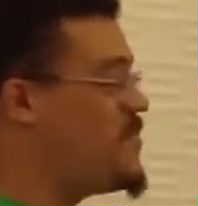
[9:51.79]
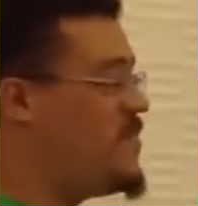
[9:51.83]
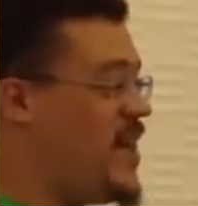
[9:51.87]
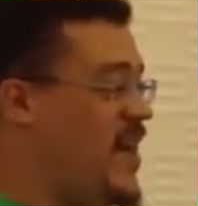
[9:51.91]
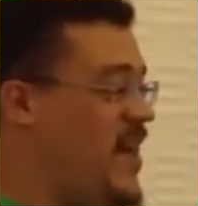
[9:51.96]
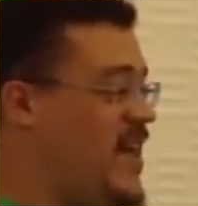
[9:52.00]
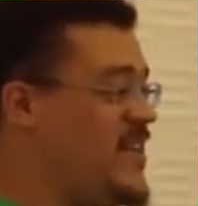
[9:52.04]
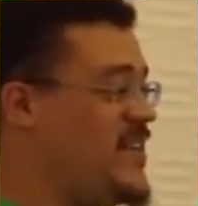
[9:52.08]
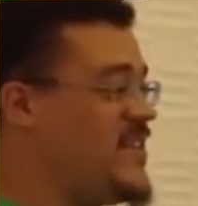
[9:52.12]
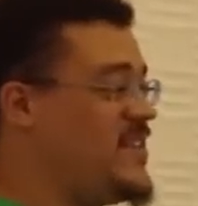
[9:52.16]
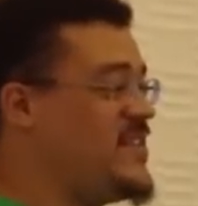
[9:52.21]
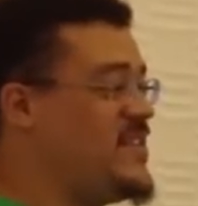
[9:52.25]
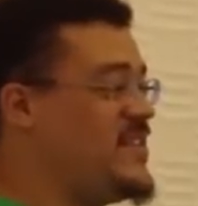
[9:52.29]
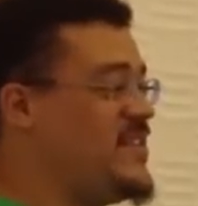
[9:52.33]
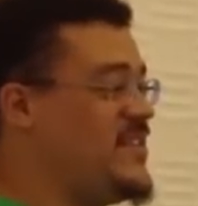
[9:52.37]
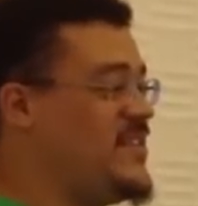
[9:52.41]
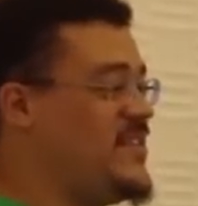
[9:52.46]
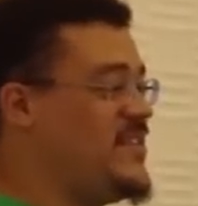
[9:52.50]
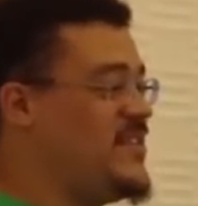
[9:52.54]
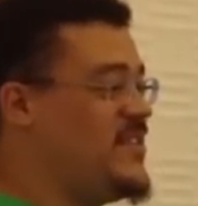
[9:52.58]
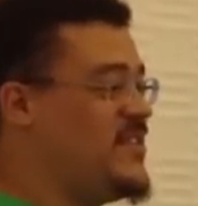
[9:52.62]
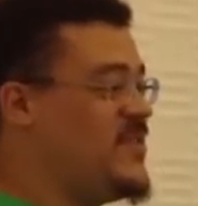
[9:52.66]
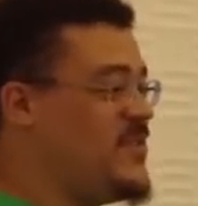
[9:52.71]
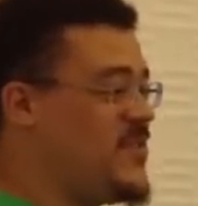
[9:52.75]
But
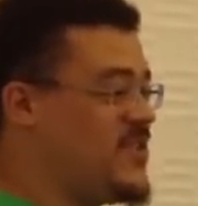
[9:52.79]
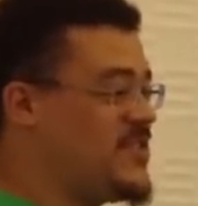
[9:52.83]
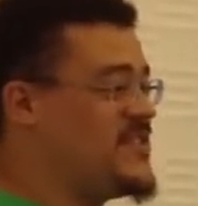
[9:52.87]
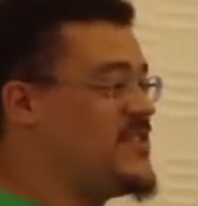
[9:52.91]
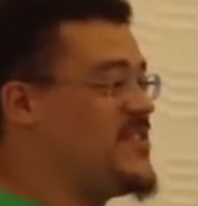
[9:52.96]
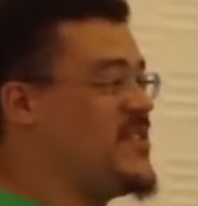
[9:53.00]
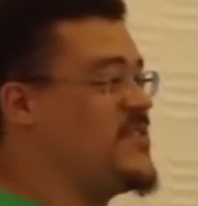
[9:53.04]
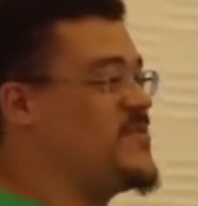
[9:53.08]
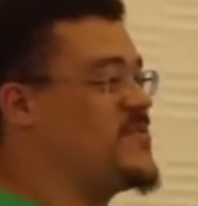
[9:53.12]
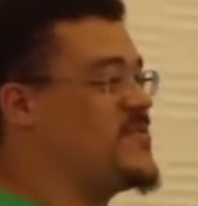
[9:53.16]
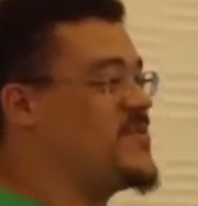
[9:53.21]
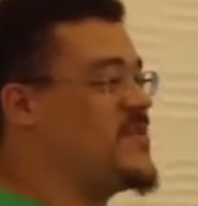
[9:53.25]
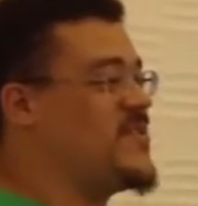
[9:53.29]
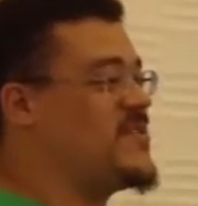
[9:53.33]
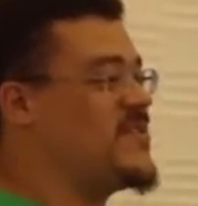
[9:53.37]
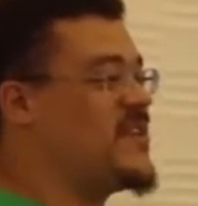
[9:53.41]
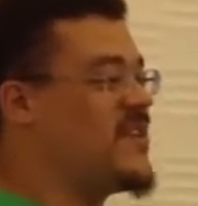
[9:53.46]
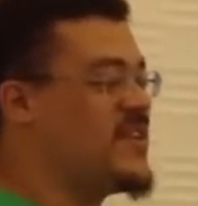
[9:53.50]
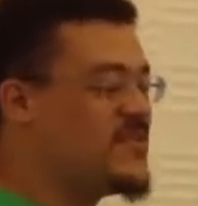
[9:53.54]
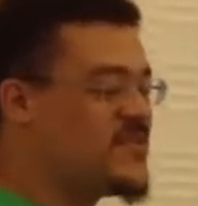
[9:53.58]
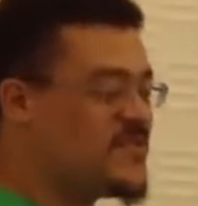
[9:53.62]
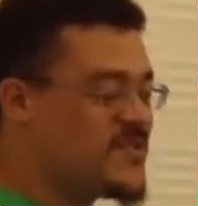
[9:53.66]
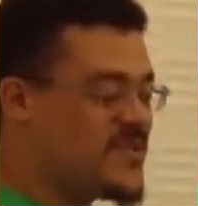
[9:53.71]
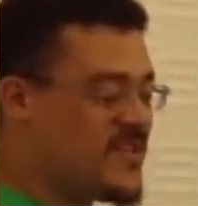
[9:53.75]
what's the end result? The
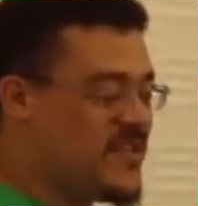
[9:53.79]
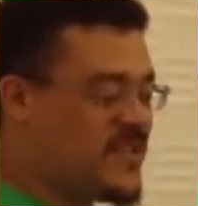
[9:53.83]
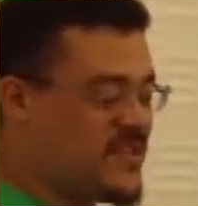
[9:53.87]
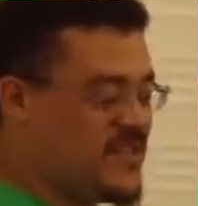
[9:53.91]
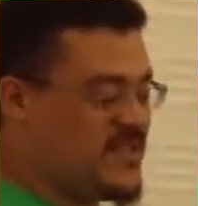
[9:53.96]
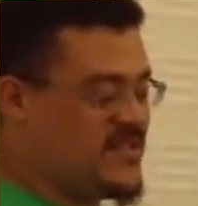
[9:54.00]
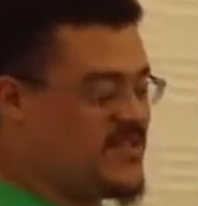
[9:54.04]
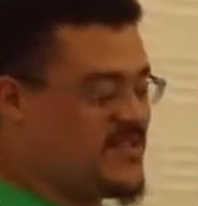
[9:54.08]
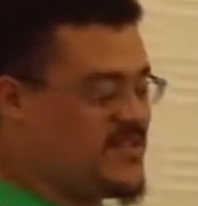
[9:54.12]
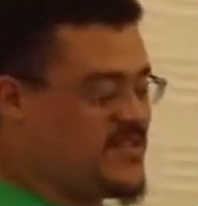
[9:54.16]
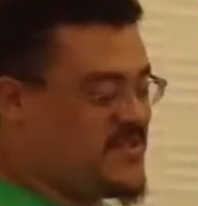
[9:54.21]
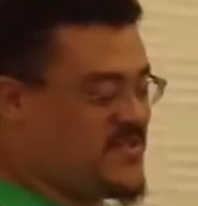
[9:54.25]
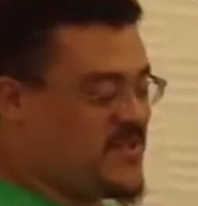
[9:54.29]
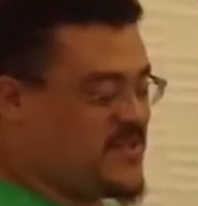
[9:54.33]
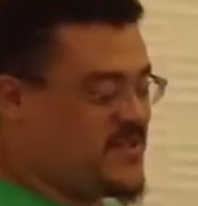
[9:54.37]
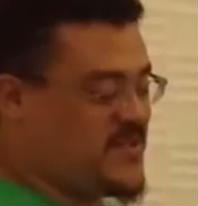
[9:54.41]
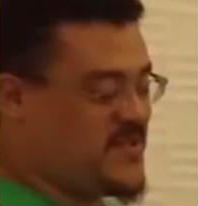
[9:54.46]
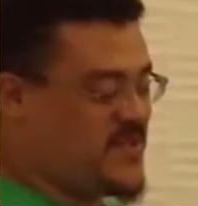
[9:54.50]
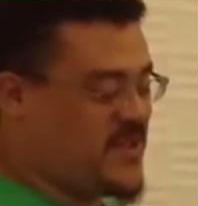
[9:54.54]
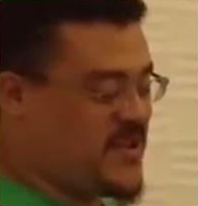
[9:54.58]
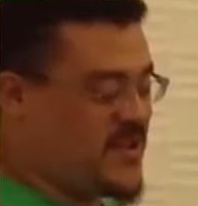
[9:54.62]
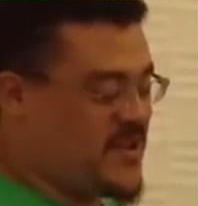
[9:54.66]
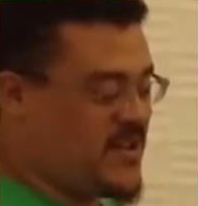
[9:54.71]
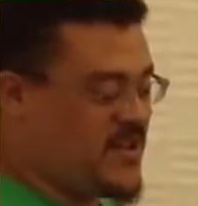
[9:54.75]
end result is it
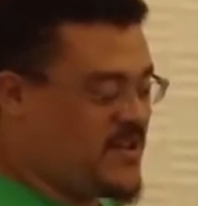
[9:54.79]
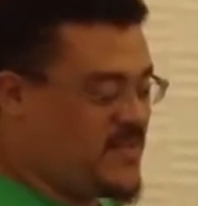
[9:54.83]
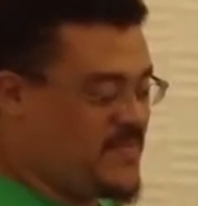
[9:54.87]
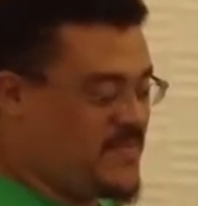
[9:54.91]
starts working.